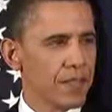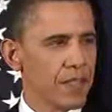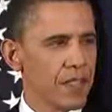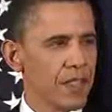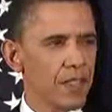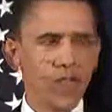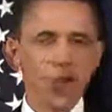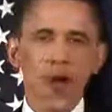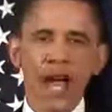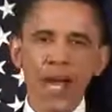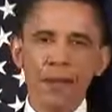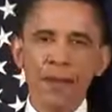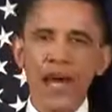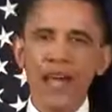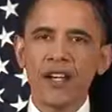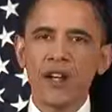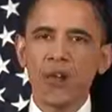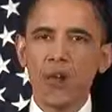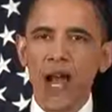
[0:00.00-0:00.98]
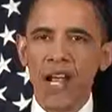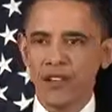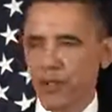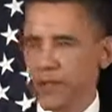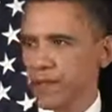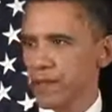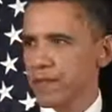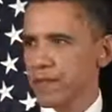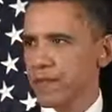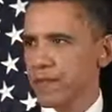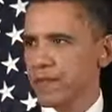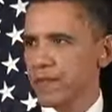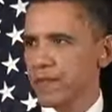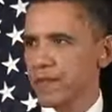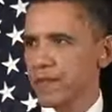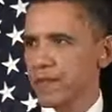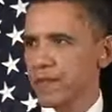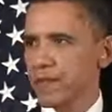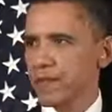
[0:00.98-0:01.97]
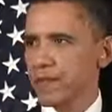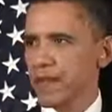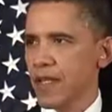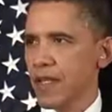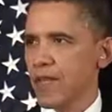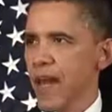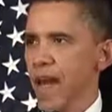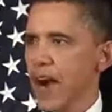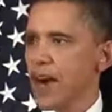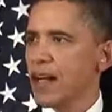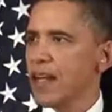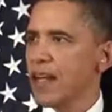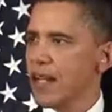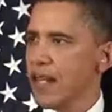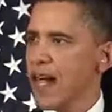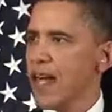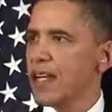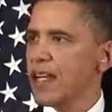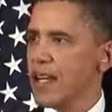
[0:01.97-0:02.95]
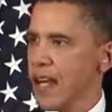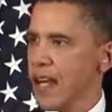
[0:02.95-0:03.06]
And so at my direction, America led an